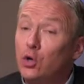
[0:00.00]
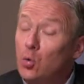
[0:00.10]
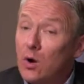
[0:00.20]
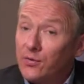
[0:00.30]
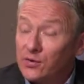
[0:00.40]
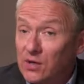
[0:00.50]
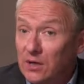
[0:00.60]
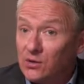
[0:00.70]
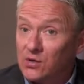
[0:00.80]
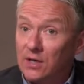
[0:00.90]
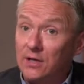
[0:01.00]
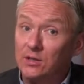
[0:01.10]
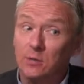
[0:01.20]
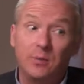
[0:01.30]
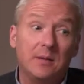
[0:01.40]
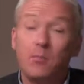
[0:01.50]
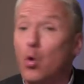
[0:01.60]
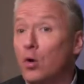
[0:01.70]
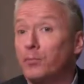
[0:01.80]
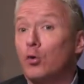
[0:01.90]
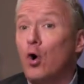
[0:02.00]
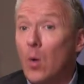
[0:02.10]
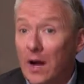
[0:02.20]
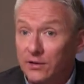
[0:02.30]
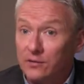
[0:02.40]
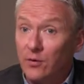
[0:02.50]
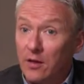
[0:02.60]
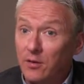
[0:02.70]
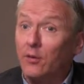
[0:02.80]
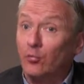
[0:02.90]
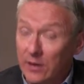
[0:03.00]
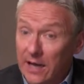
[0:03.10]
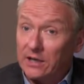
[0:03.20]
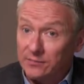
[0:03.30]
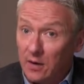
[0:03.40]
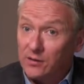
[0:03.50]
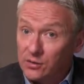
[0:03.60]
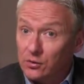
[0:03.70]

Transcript: You want the CDC to be more proactive rather than reactive on